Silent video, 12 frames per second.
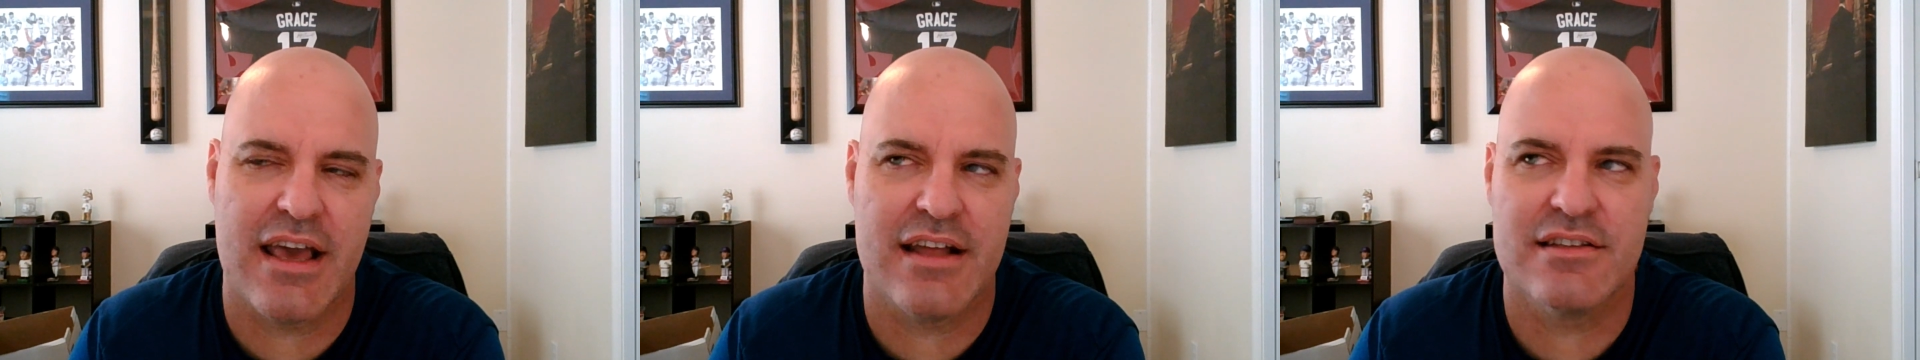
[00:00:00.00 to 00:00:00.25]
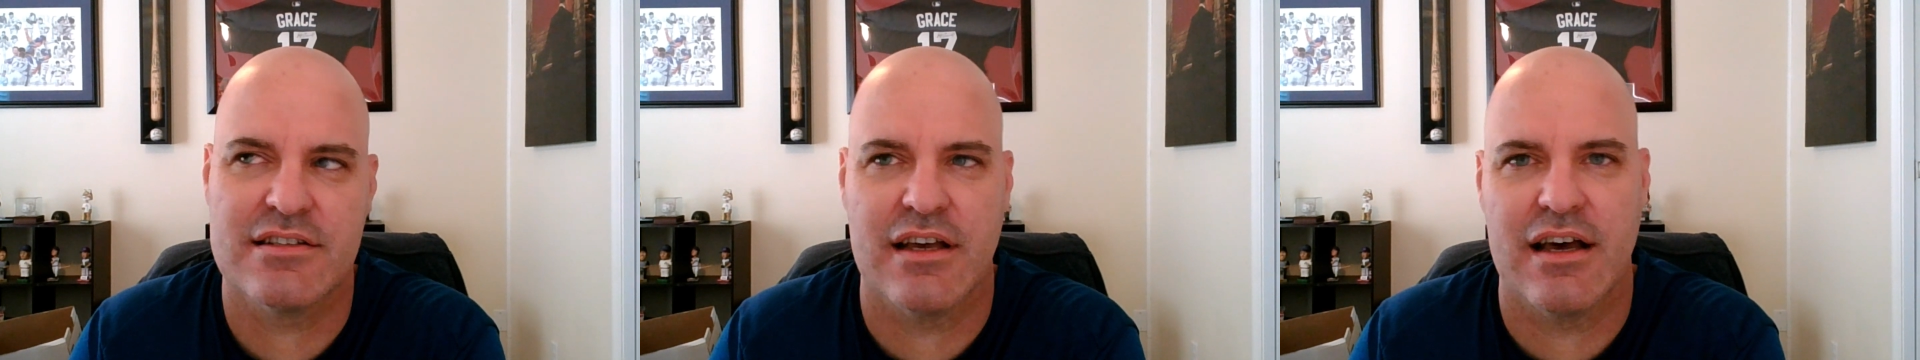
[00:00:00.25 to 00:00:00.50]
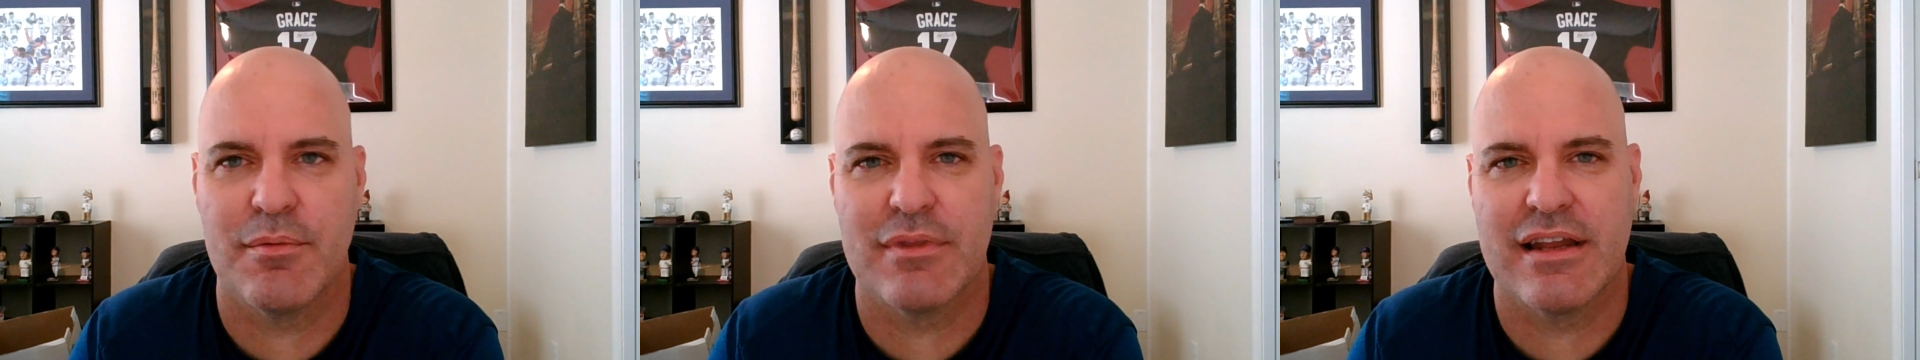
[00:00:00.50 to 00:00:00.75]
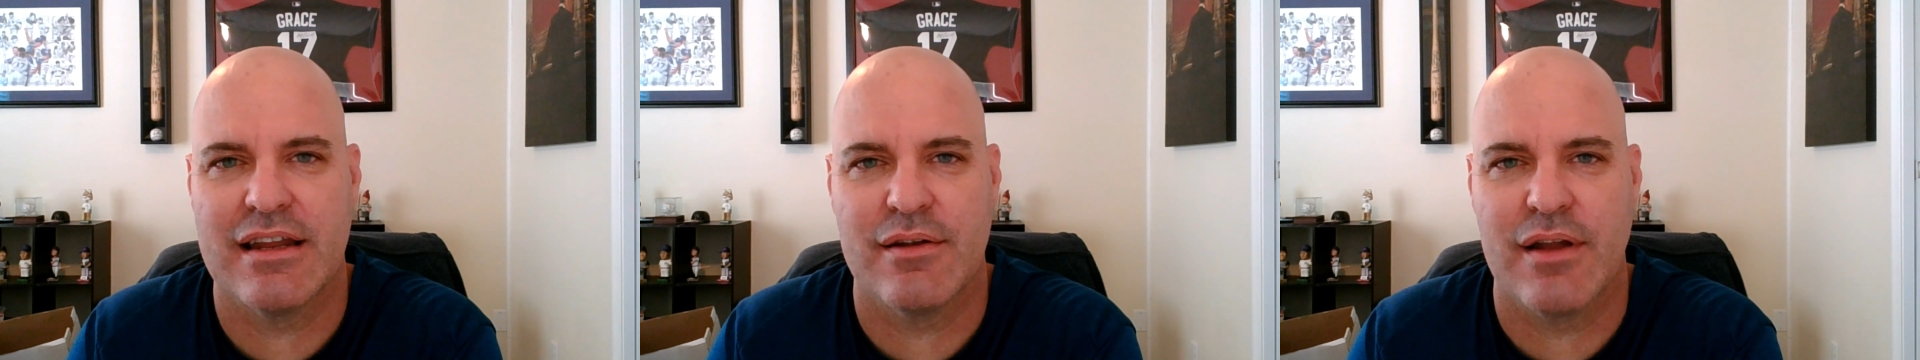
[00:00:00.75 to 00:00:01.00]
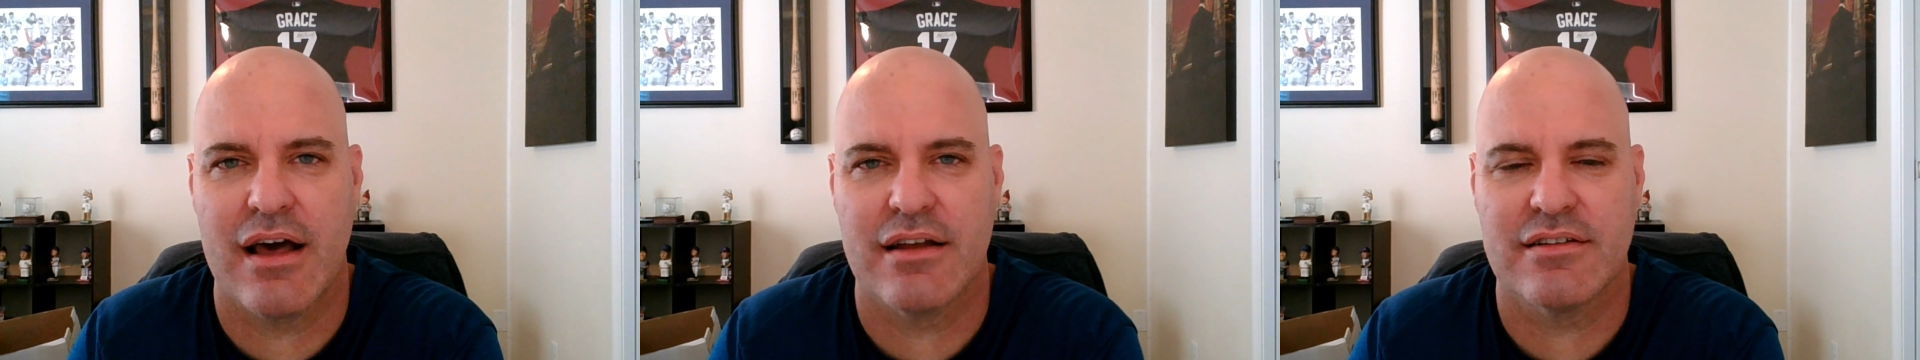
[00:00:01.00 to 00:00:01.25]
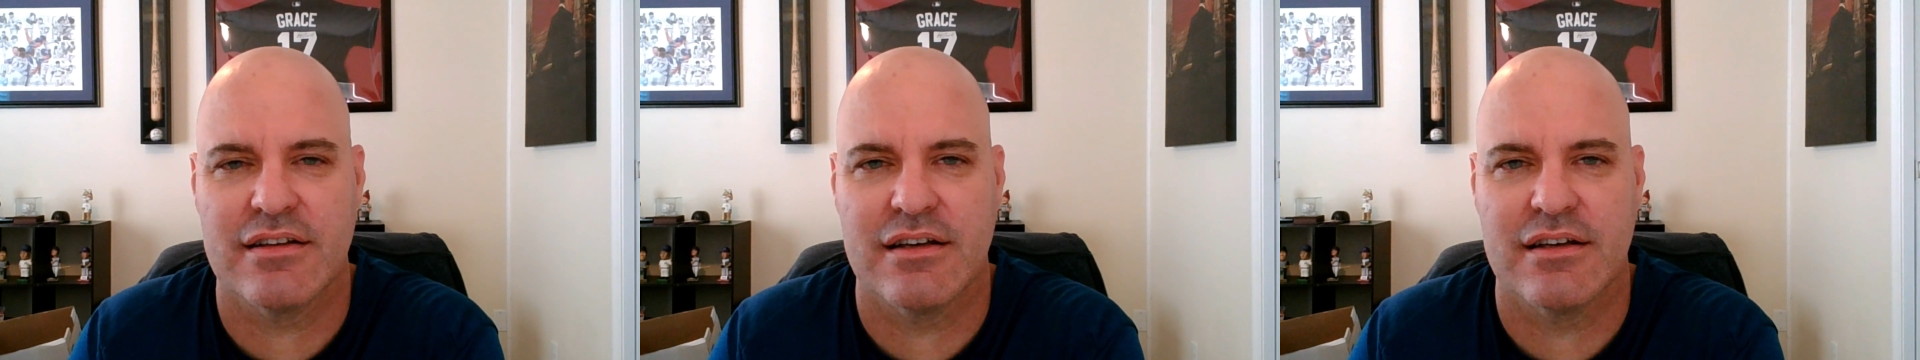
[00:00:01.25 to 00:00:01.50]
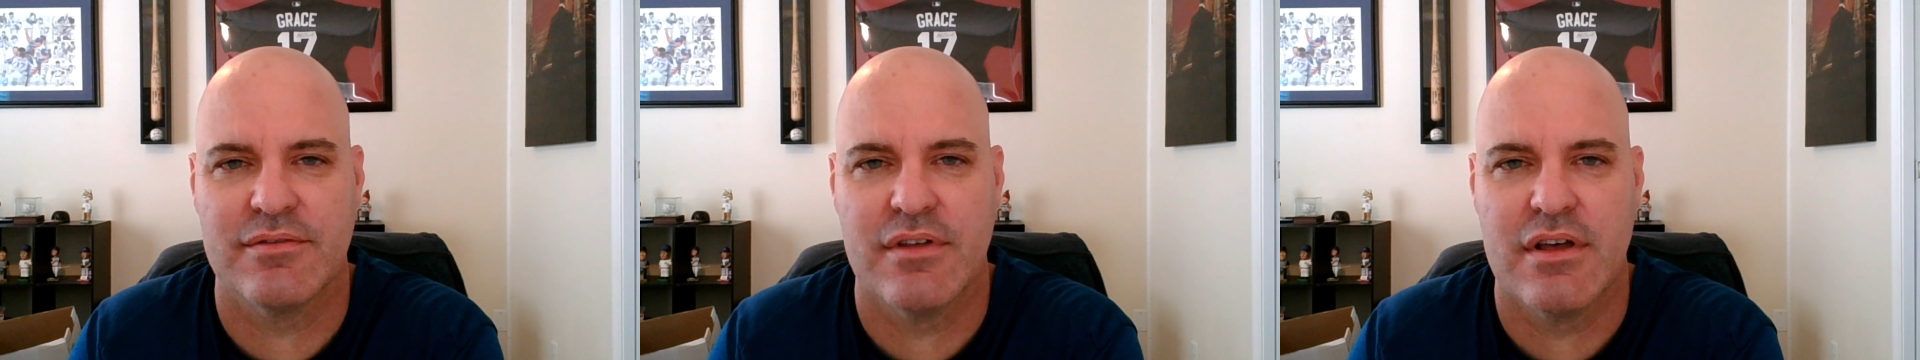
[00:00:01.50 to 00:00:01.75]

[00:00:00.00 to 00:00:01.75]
couple hands, but they did not